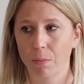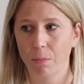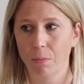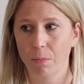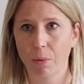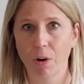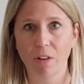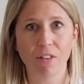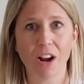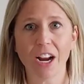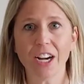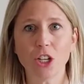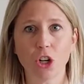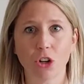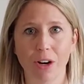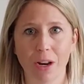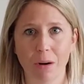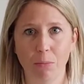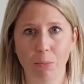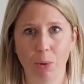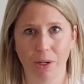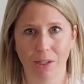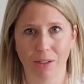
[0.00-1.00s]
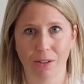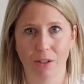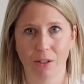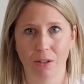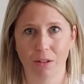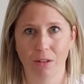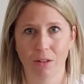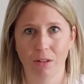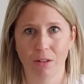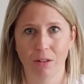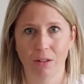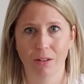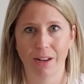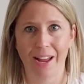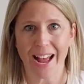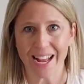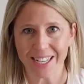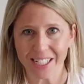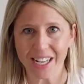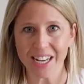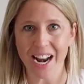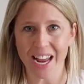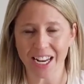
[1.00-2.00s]
provide your input
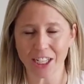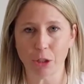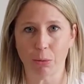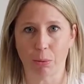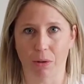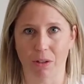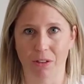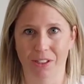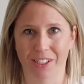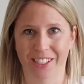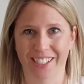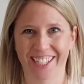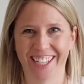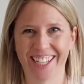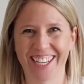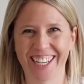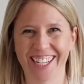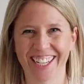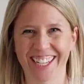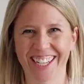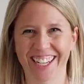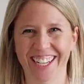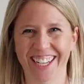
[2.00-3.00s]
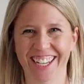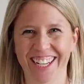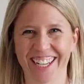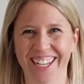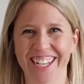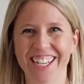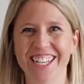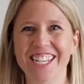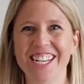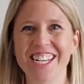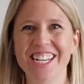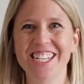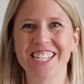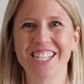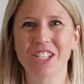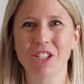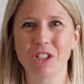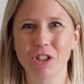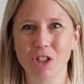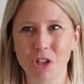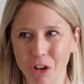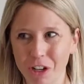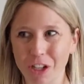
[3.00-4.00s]
as an expert
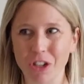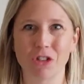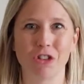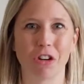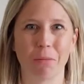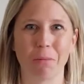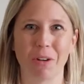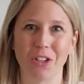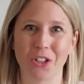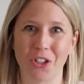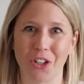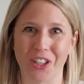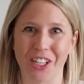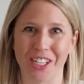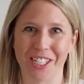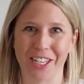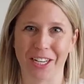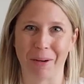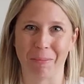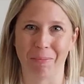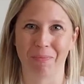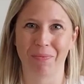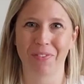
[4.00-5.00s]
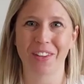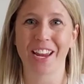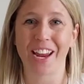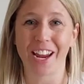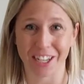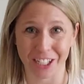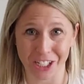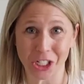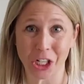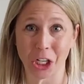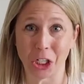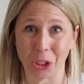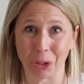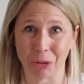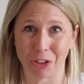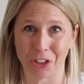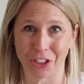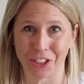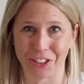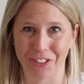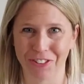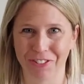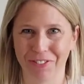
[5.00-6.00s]
to contribute to the team and a
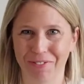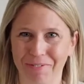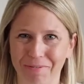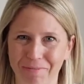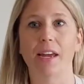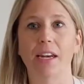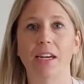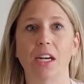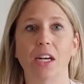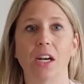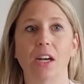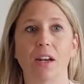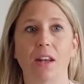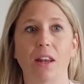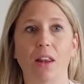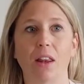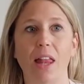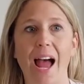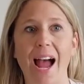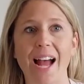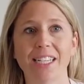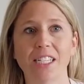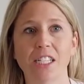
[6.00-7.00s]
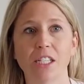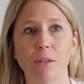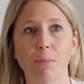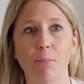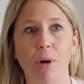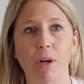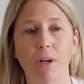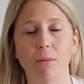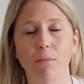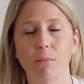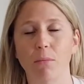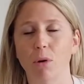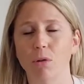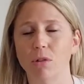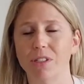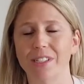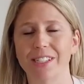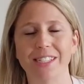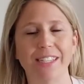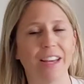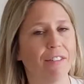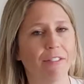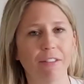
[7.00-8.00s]
solution. And last but
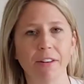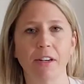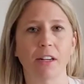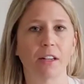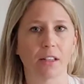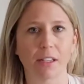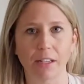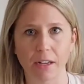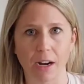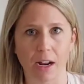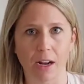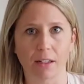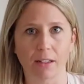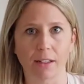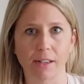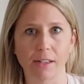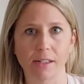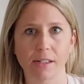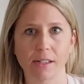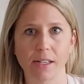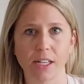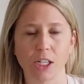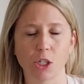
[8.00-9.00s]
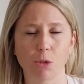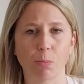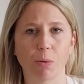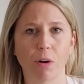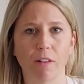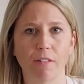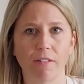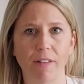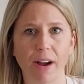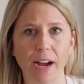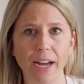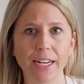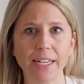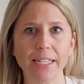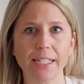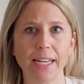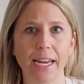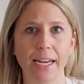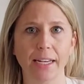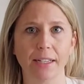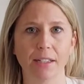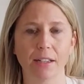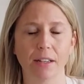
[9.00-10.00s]
most definitely not least is provide a
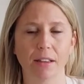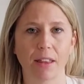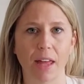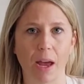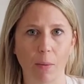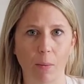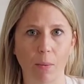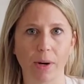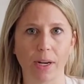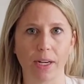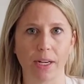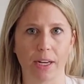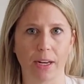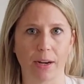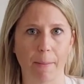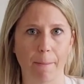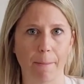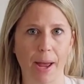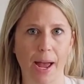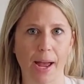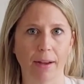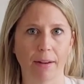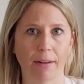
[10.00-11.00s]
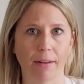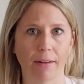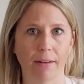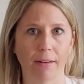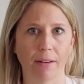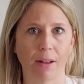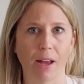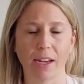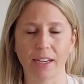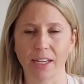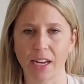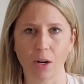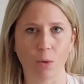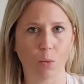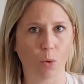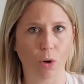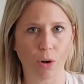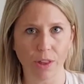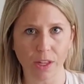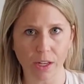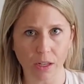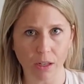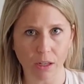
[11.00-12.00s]
date that we need it back. Again,
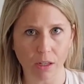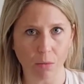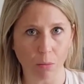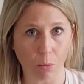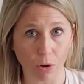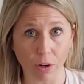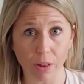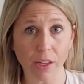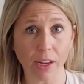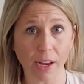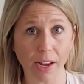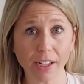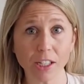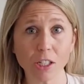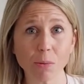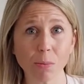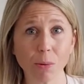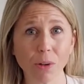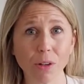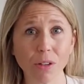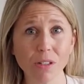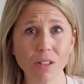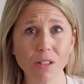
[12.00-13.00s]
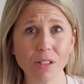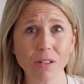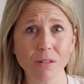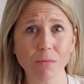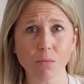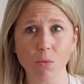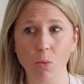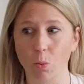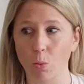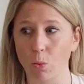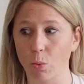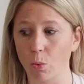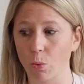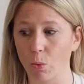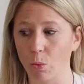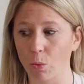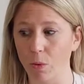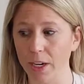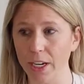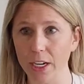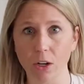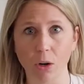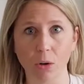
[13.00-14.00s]
we're the experts.
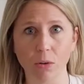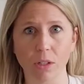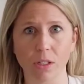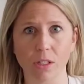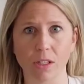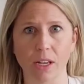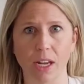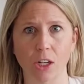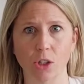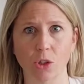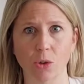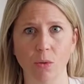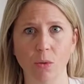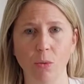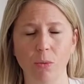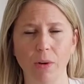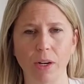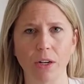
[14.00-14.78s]
We know the schedule.